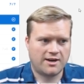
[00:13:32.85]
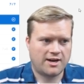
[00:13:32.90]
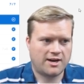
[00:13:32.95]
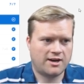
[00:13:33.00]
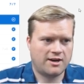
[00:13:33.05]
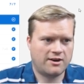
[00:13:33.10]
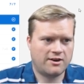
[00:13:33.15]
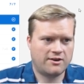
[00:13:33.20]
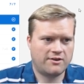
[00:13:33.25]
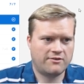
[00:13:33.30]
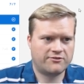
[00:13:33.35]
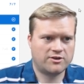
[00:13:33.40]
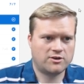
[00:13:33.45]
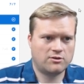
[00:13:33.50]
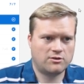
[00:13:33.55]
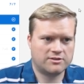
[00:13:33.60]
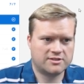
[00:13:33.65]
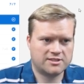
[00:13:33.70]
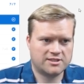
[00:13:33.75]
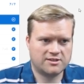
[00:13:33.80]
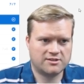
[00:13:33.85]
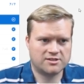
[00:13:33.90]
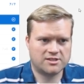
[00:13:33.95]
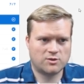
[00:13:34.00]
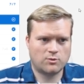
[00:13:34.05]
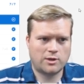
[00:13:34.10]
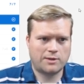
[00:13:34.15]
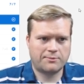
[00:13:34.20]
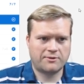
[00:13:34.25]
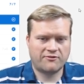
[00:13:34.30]
of Colt Steele's The
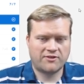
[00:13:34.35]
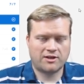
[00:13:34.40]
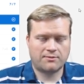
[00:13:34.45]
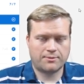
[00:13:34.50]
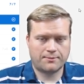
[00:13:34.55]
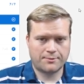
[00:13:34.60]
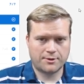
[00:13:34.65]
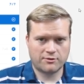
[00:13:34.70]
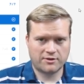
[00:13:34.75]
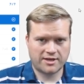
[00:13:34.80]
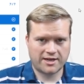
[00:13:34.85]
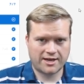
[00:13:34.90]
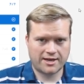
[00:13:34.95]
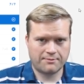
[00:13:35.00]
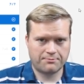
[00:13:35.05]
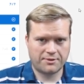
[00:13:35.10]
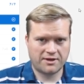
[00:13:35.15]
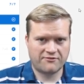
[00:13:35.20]
Web Developer Bootcamp.